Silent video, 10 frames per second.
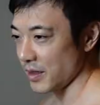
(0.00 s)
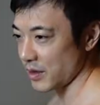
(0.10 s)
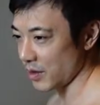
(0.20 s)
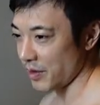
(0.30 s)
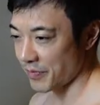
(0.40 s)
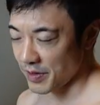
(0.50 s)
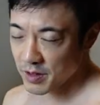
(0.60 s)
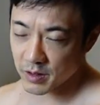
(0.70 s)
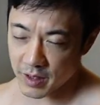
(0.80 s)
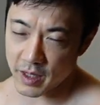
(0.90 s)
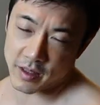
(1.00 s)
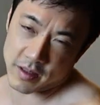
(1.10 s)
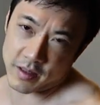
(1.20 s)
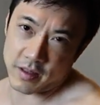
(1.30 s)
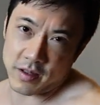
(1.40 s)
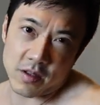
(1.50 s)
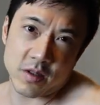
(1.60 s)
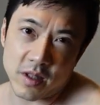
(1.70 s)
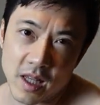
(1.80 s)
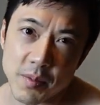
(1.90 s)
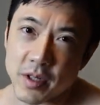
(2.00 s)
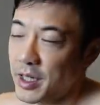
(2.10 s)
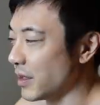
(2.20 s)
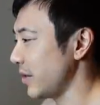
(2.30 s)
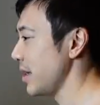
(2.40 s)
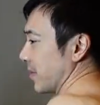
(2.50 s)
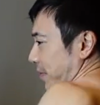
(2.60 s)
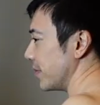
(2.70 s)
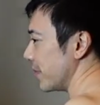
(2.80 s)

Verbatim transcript: So it feels like you're a celebrity, right?